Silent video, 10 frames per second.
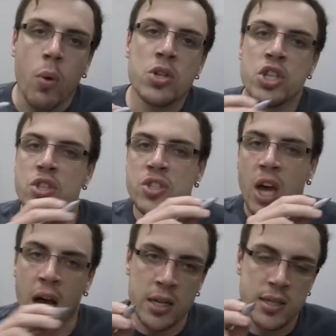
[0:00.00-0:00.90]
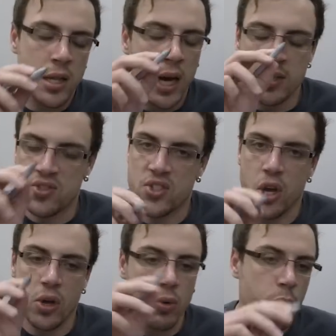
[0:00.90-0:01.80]
want you to underline,
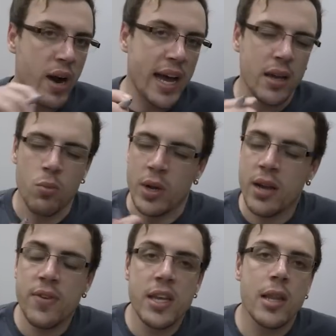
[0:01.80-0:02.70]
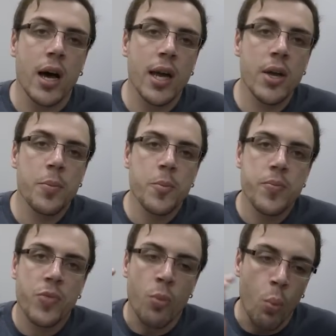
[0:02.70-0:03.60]
circle, bracket, whatever you like,
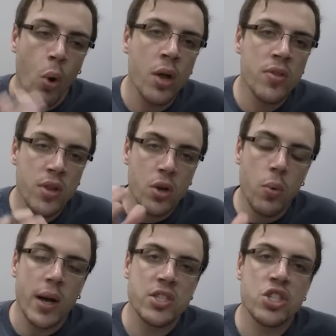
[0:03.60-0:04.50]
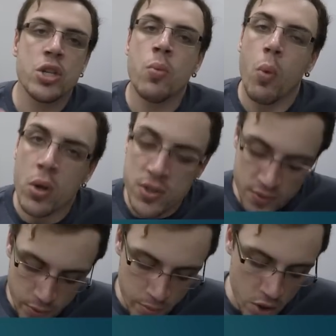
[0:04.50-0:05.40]
what the question
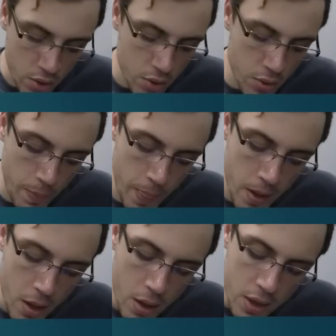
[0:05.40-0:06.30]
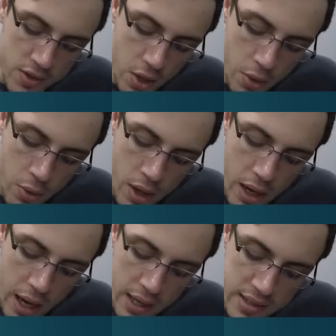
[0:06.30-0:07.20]
wants from you. So
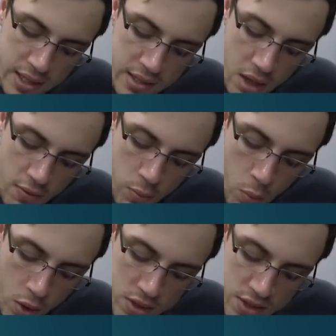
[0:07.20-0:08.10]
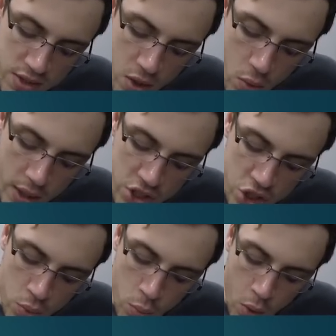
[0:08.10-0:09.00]
ask yourself, what does the
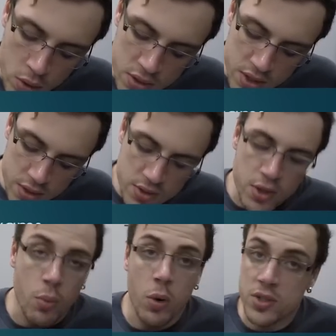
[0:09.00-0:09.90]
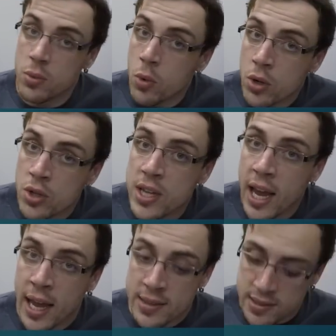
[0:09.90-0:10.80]
question want? So what does it want you
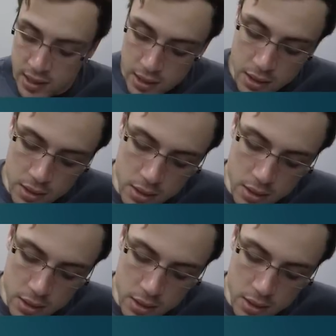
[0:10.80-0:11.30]
to answer?